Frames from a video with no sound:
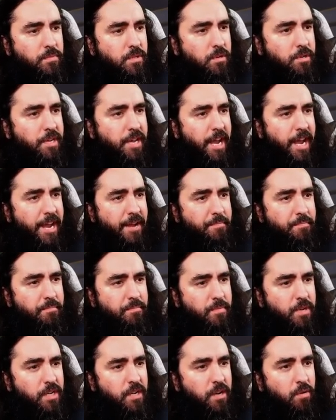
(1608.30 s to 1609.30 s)
Okay,
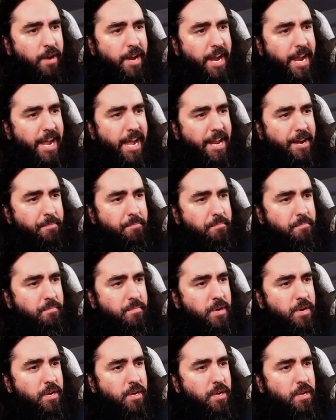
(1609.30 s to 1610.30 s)
go ahead.
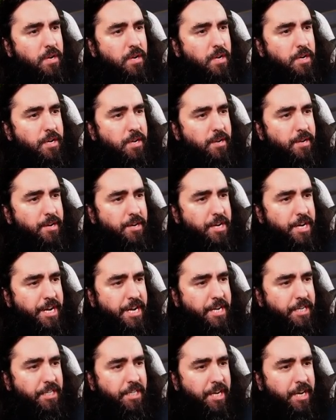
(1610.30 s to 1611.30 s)
Do your
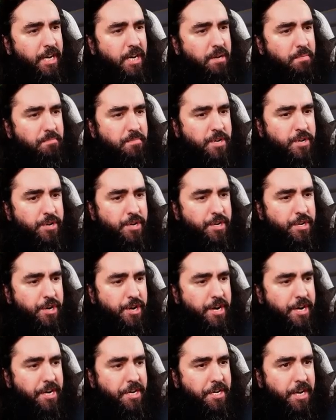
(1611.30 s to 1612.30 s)
deeds here. Do your
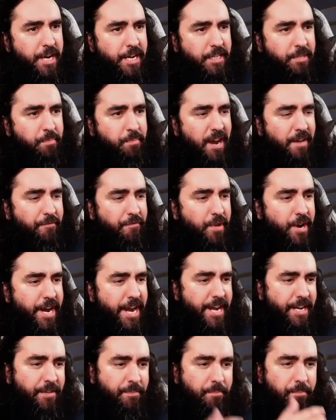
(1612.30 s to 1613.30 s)
dirty deeds, my
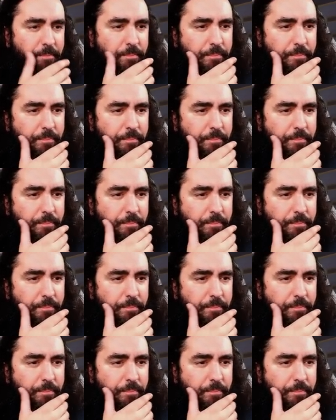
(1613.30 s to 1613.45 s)
friend.